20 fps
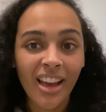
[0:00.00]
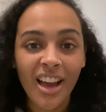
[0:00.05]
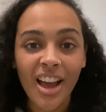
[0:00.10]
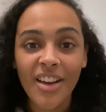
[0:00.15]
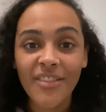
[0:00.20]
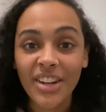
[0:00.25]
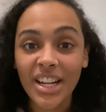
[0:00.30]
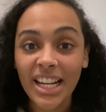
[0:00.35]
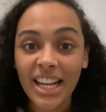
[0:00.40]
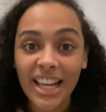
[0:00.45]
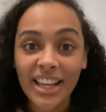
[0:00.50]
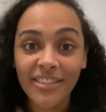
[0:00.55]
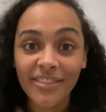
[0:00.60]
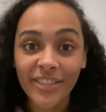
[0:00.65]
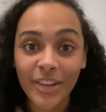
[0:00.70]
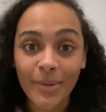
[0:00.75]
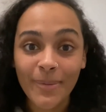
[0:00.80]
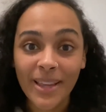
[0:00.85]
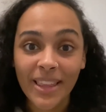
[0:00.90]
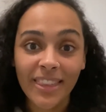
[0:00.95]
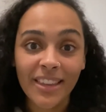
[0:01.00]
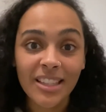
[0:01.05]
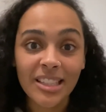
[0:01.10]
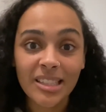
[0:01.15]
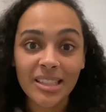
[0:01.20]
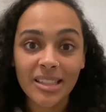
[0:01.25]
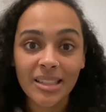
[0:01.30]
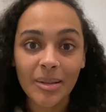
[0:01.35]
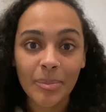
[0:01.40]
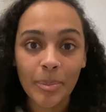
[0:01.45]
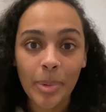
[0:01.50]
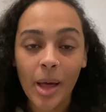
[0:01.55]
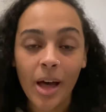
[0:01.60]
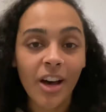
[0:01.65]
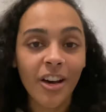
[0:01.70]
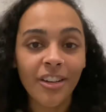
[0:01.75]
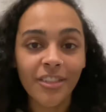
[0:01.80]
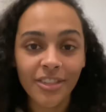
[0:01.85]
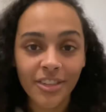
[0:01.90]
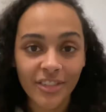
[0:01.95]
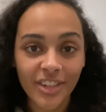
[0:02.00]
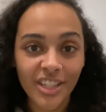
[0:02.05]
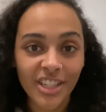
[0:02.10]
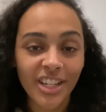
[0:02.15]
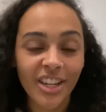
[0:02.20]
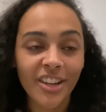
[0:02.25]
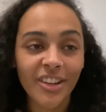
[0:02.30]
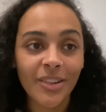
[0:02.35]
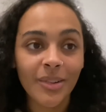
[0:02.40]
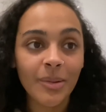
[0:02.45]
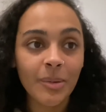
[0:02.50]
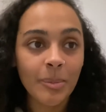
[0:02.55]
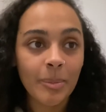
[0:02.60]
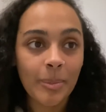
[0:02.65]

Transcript: I'm really late in filming this part of the video,